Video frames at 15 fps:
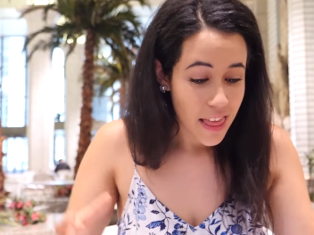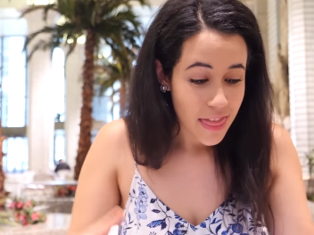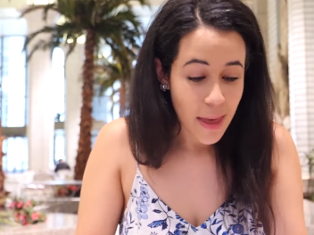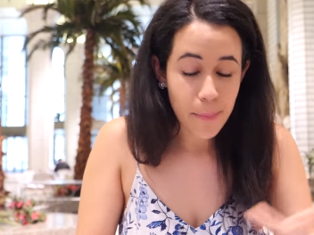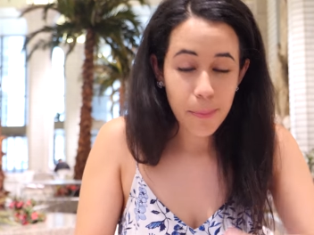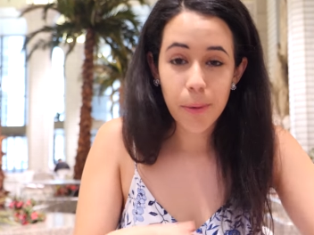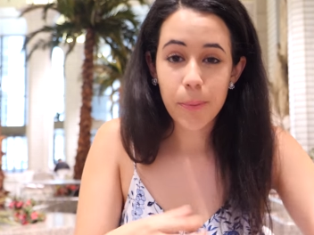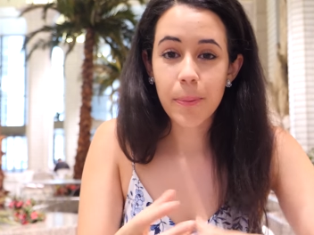
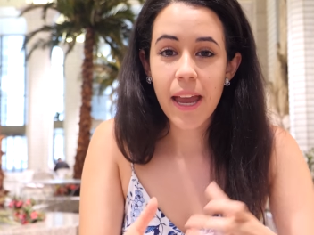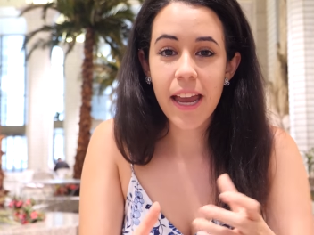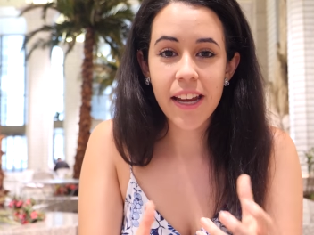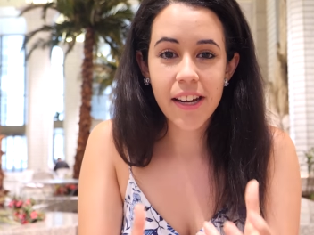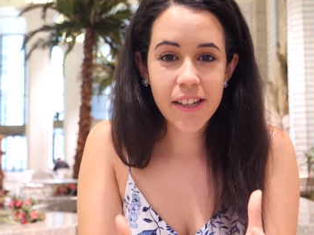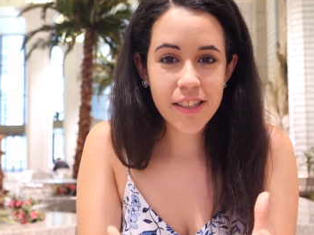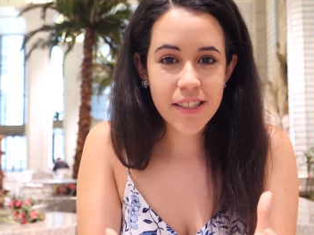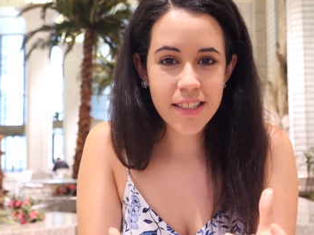that
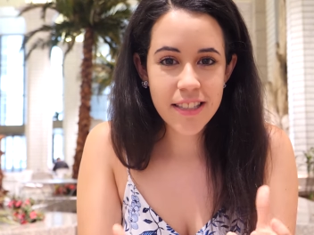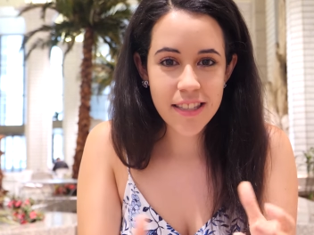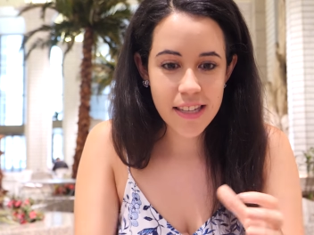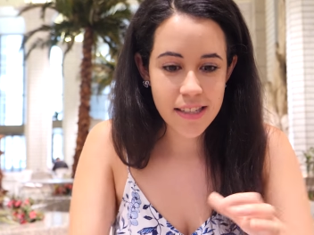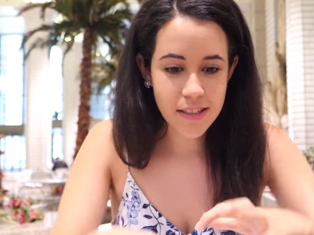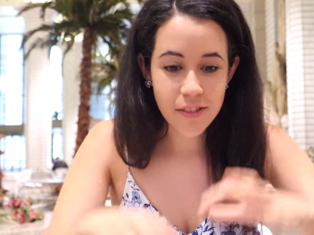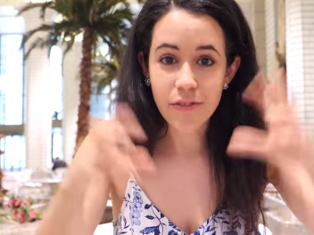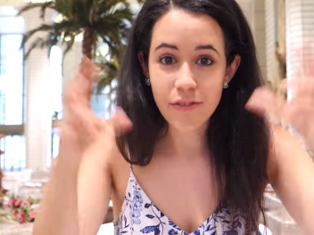prepares
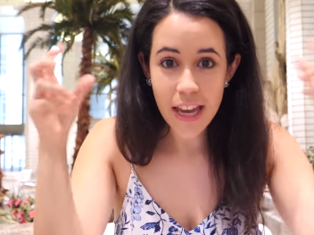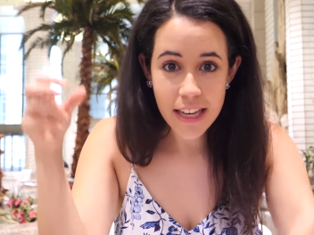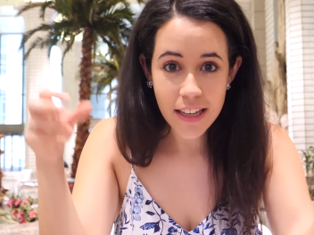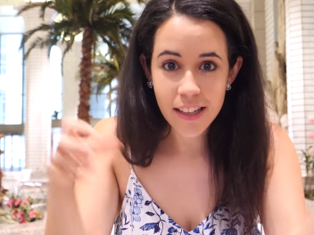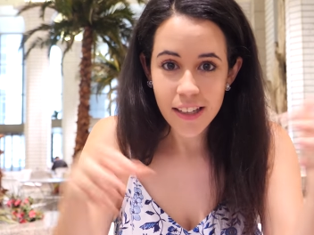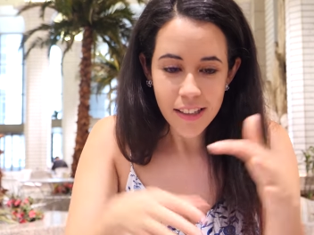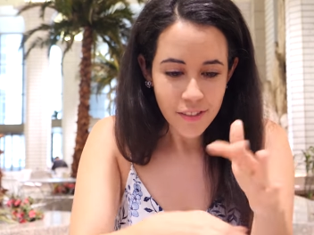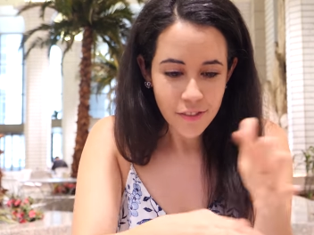this
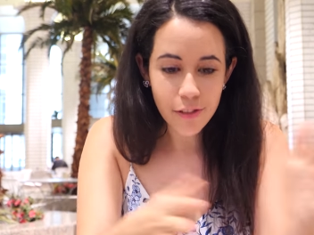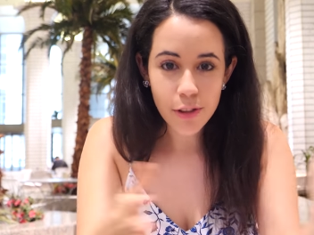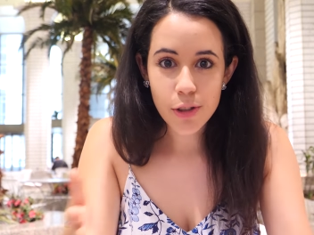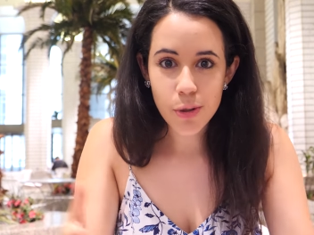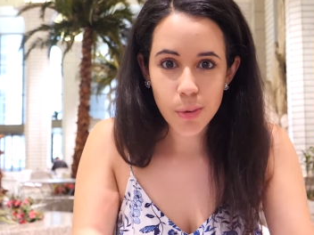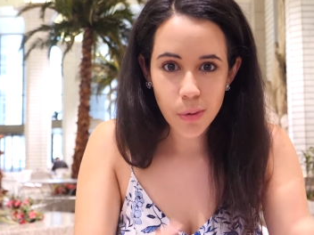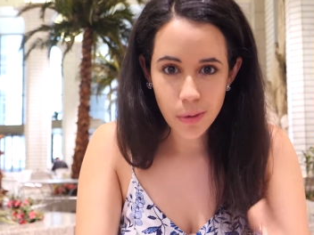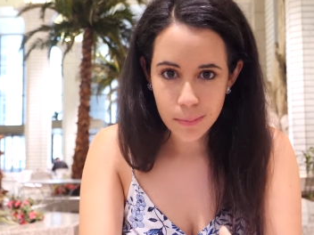fake
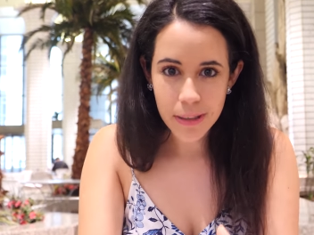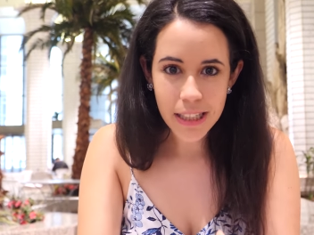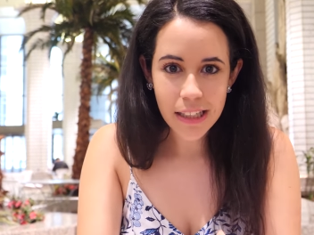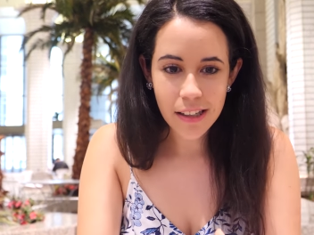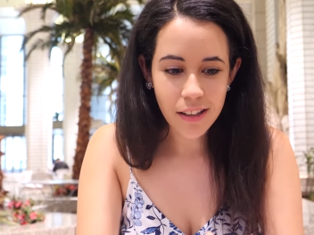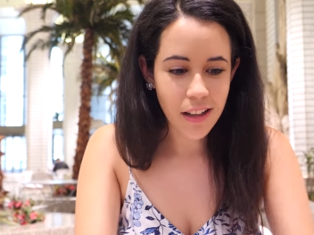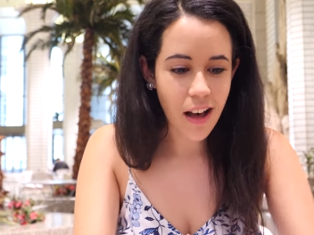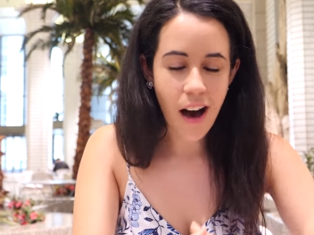virtual
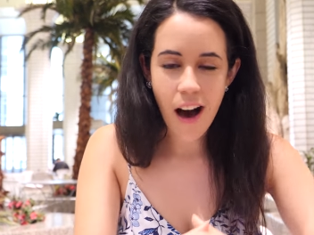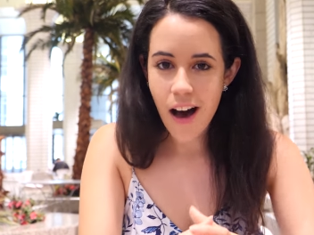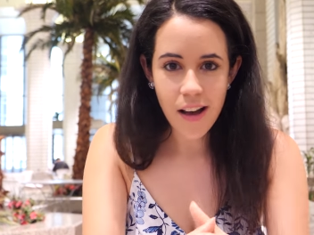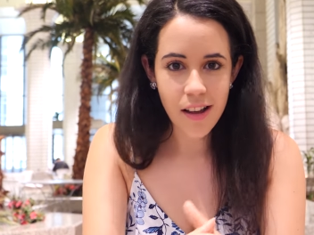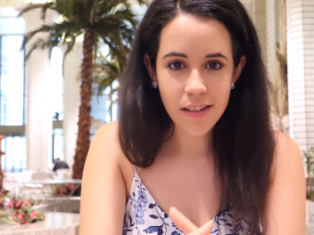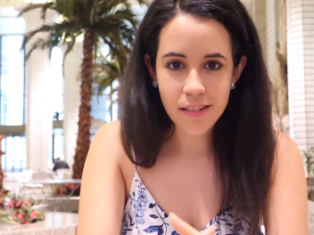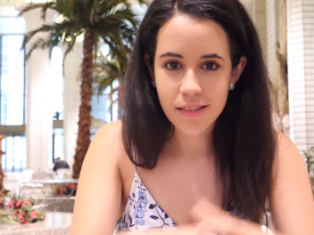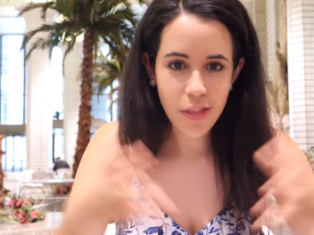meal
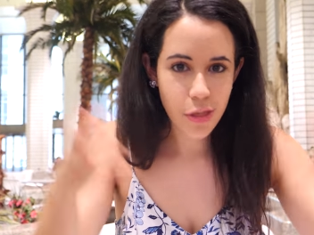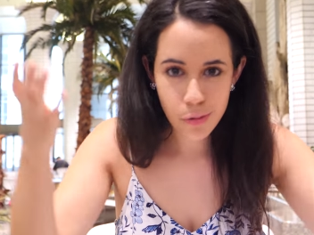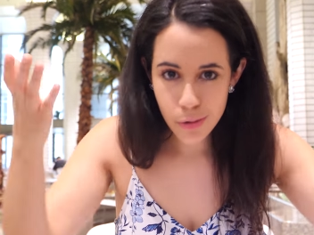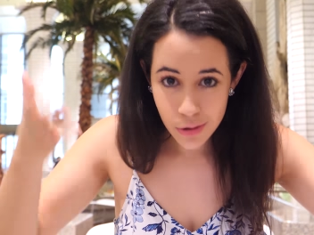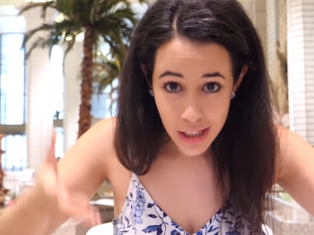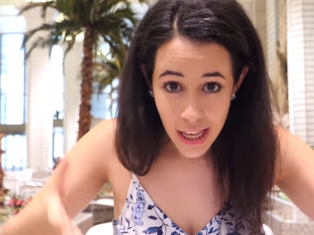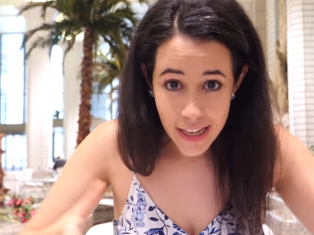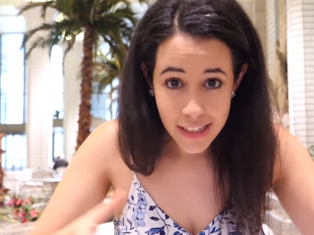on through
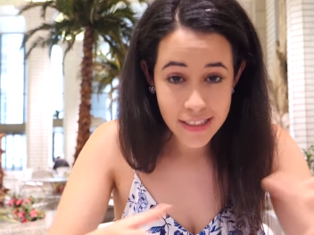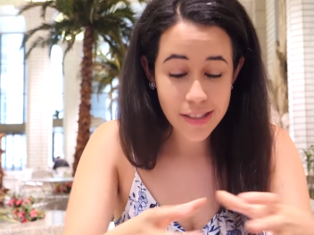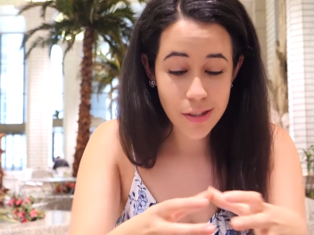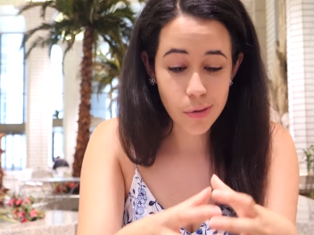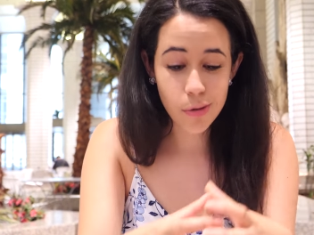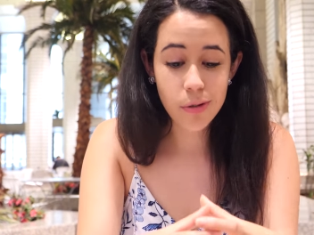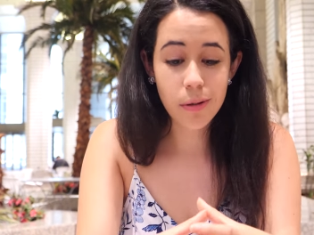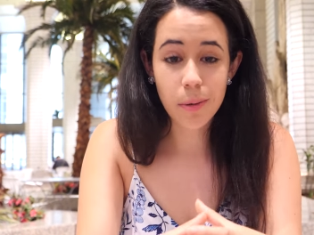lights,
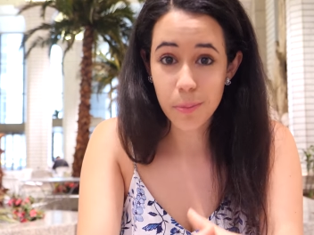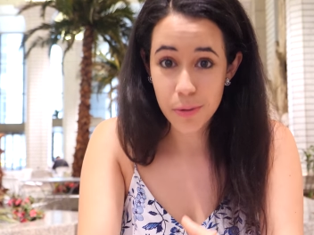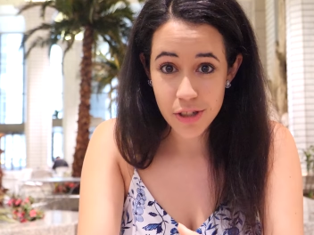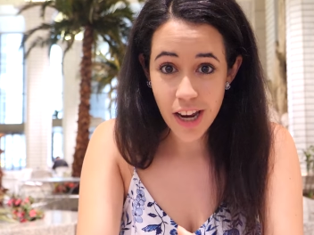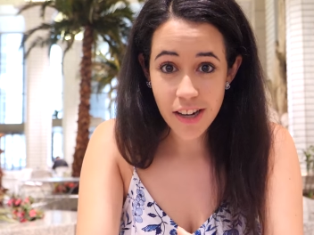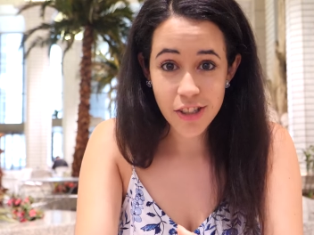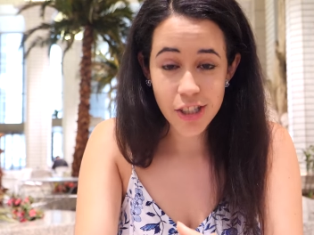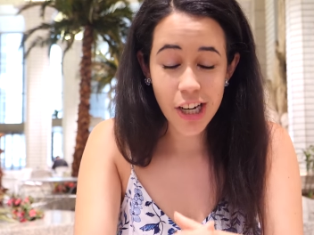through a
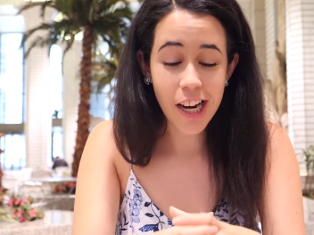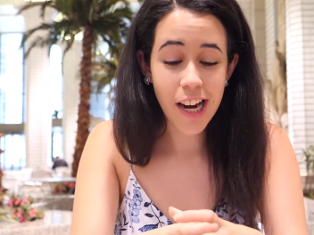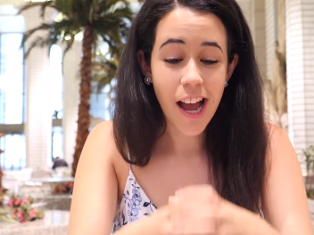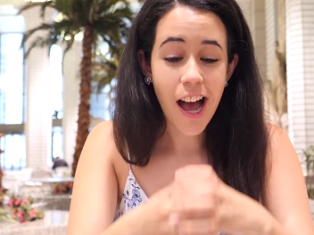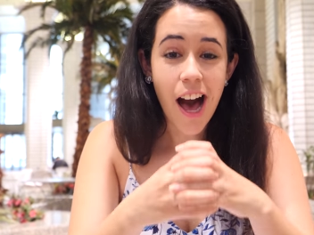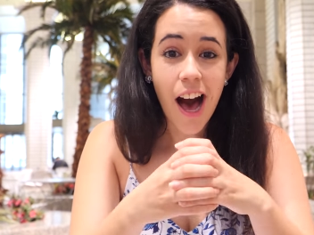projector